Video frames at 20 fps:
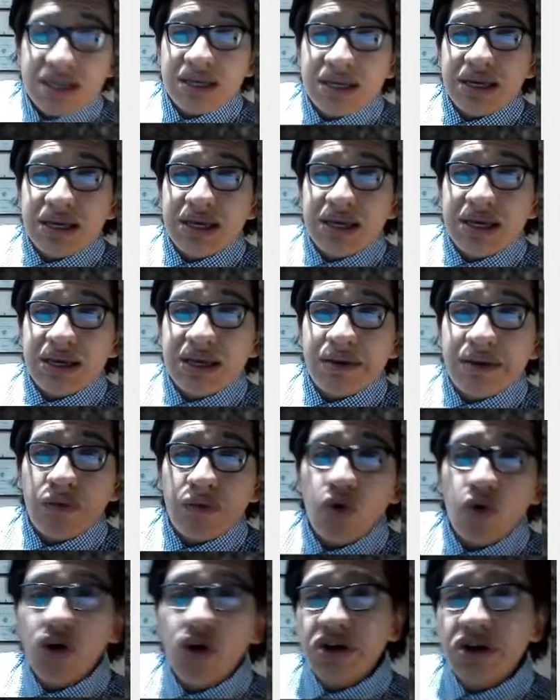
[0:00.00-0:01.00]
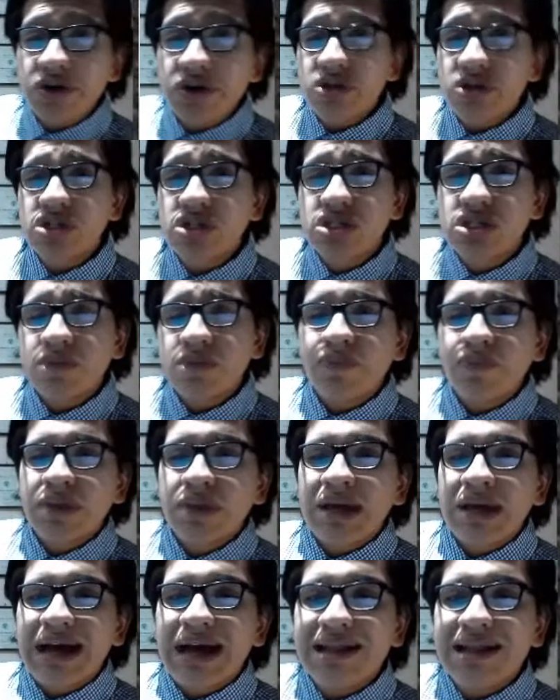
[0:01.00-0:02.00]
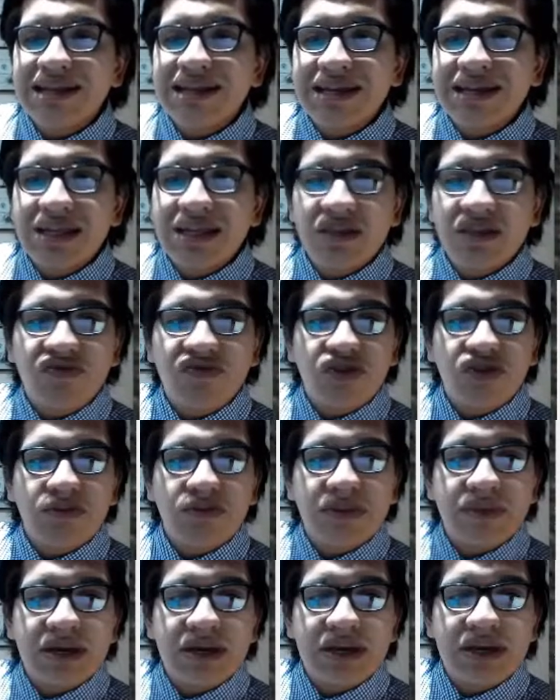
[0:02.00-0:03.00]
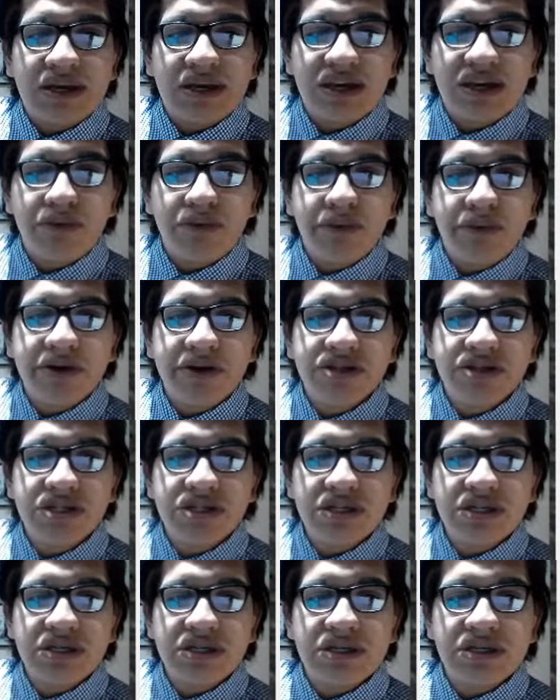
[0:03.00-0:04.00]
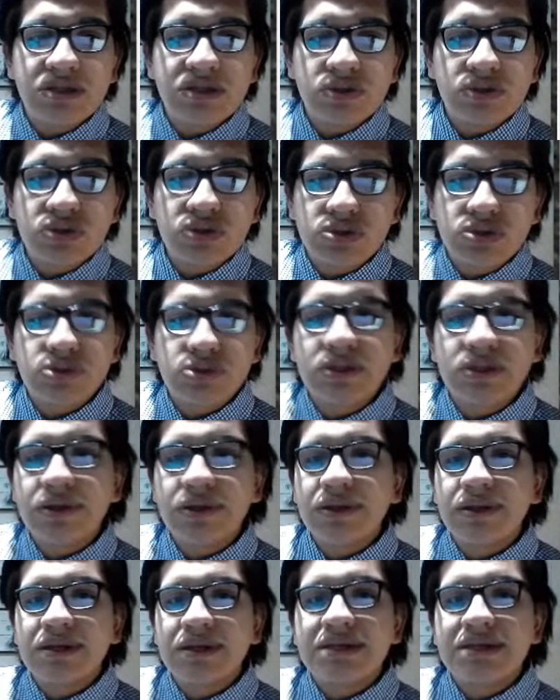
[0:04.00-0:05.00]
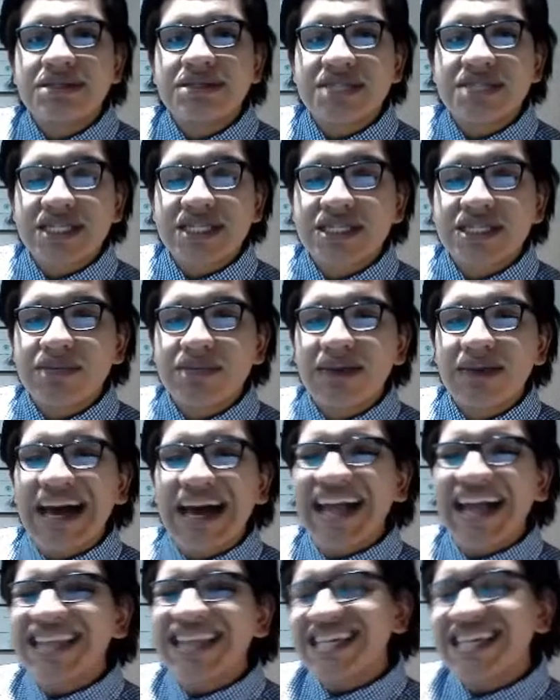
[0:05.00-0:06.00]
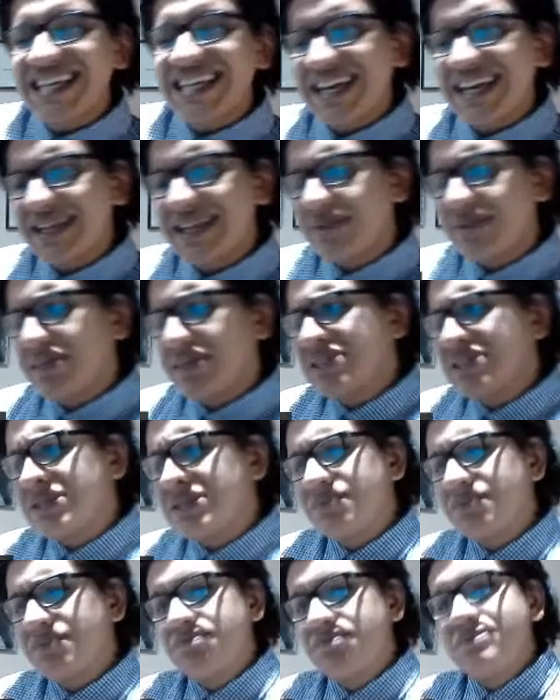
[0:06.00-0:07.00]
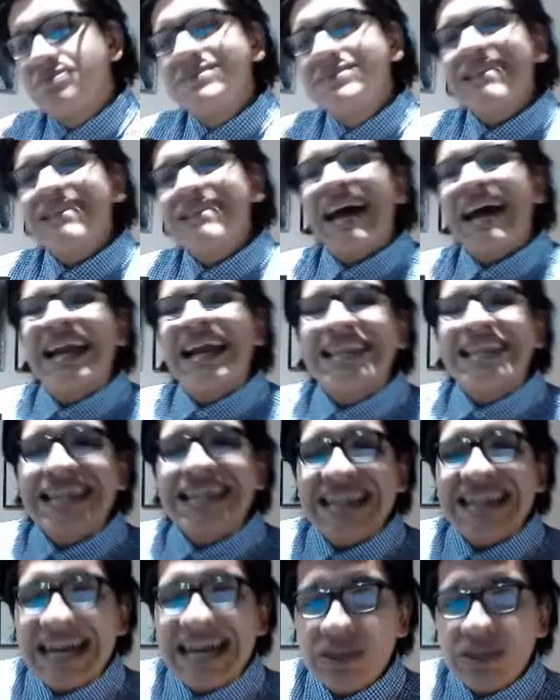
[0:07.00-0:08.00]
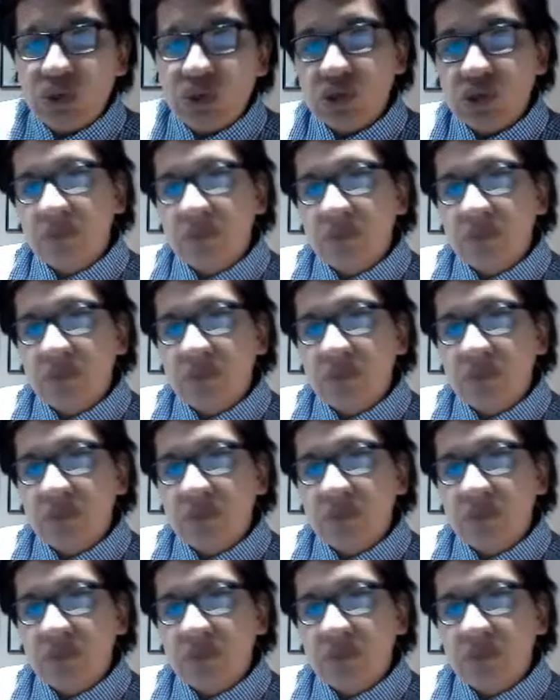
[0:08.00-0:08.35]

uh, workers alienated from the emerging industrial system alienated means alienados